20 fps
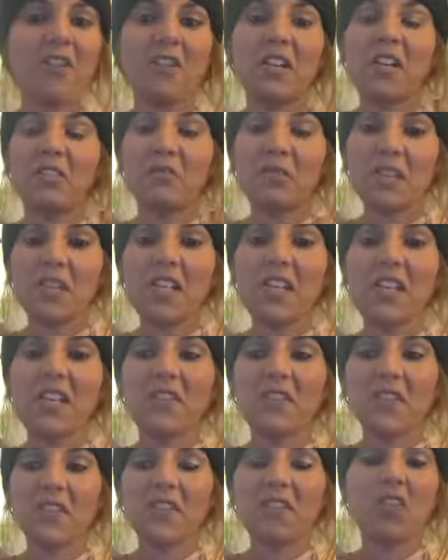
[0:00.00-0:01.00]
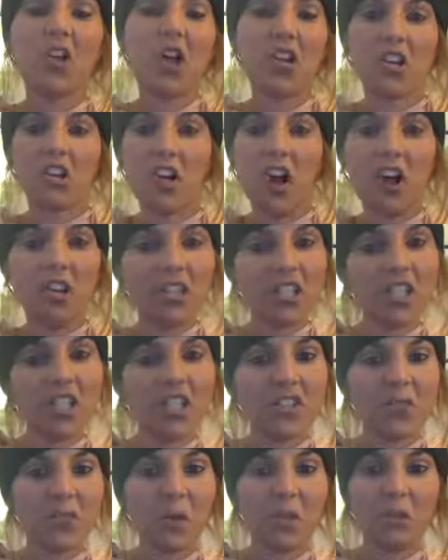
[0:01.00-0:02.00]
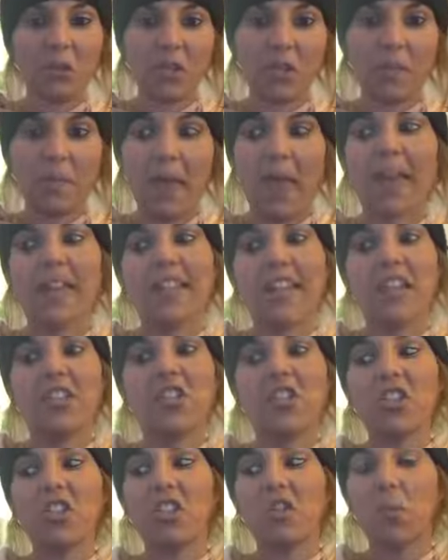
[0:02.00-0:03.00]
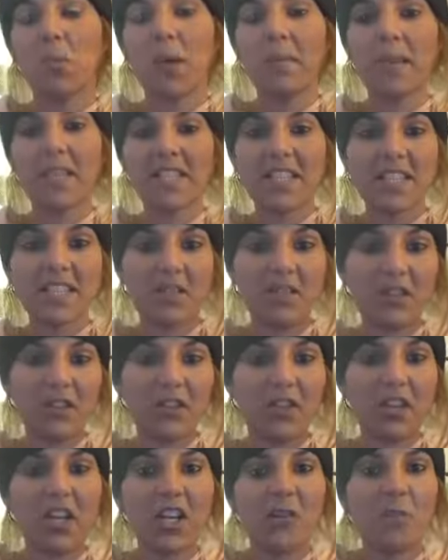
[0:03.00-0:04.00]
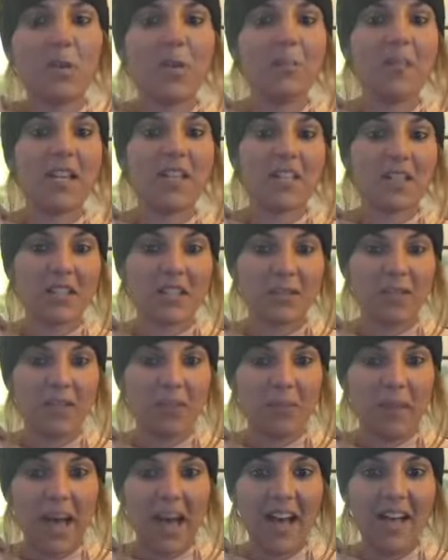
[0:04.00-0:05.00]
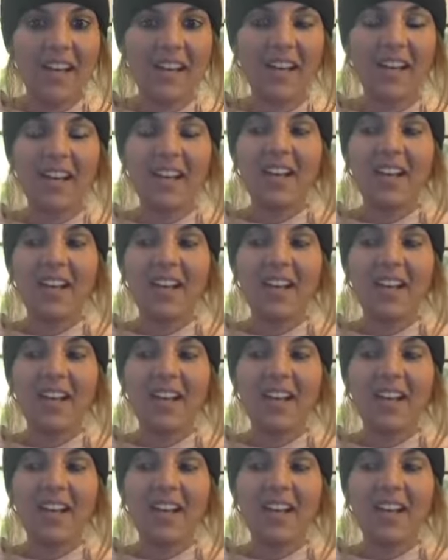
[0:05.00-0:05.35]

and it really gives us a lot of knowledge if we really pay attention to what makes us feel good and what makes us feel bad.